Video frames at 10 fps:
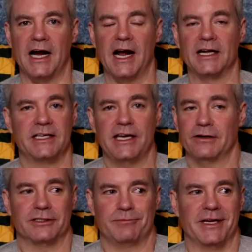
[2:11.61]

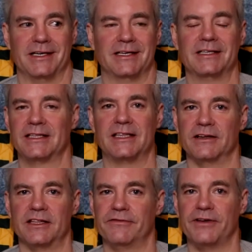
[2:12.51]
Keto has been
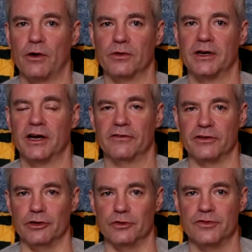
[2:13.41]
the fountain of
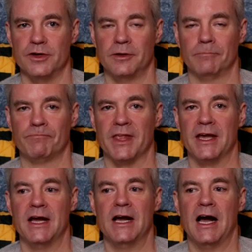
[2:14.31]
youth.
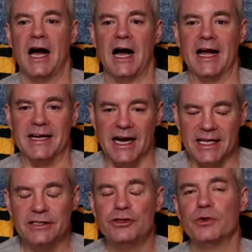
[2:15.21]
I got
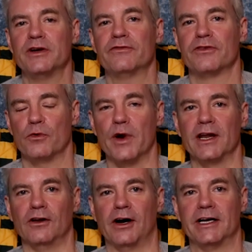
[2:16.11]
into it for the
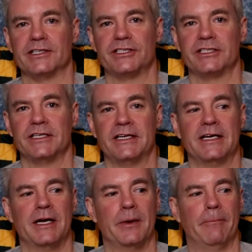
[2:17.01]
weight loss
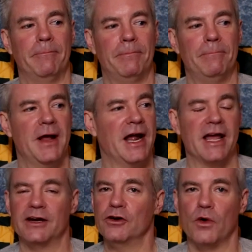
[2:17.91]
and
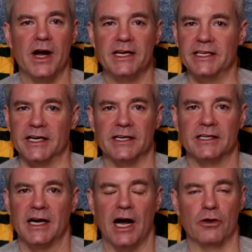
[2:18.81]
had no idea
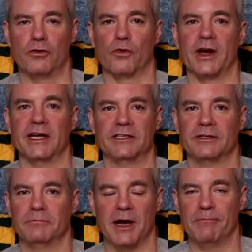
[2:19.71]
how great
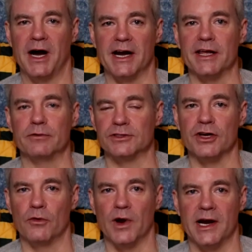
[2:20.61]
my body was
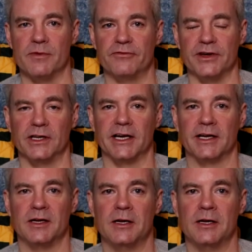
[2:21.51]
going to wind up feeling.